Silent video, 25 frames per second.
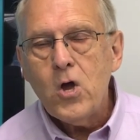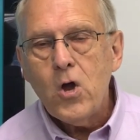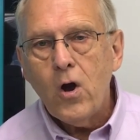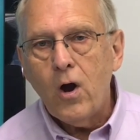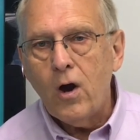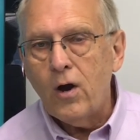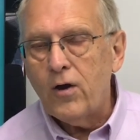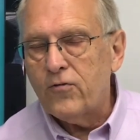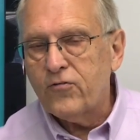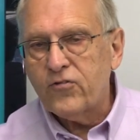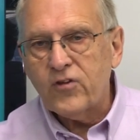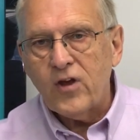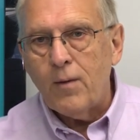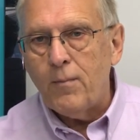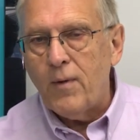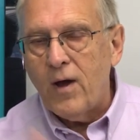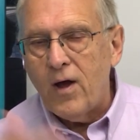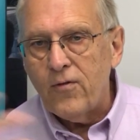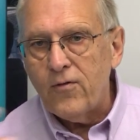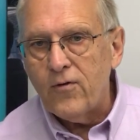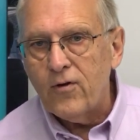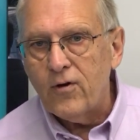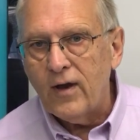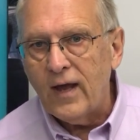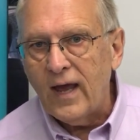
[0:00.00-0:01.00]
or some
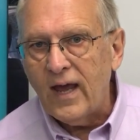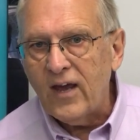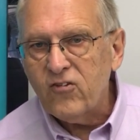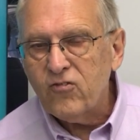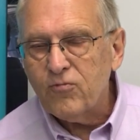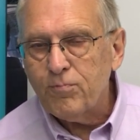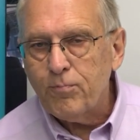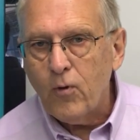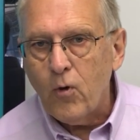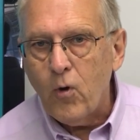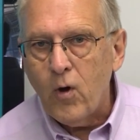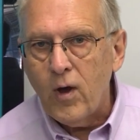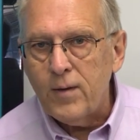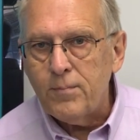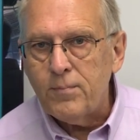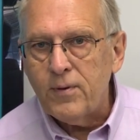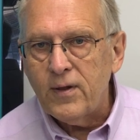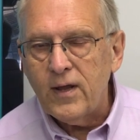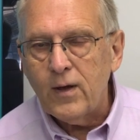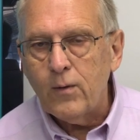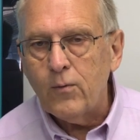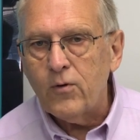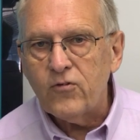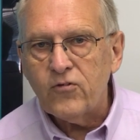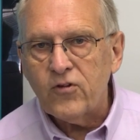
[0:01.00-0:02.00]
other exploit, but
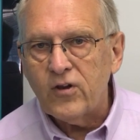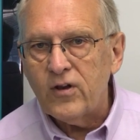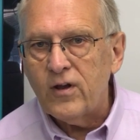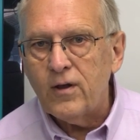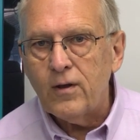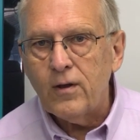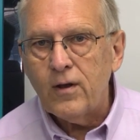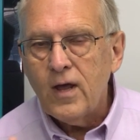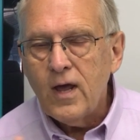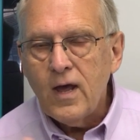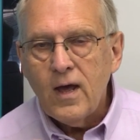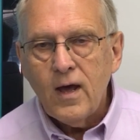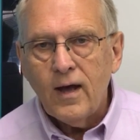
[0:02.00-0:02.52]
it was an, a,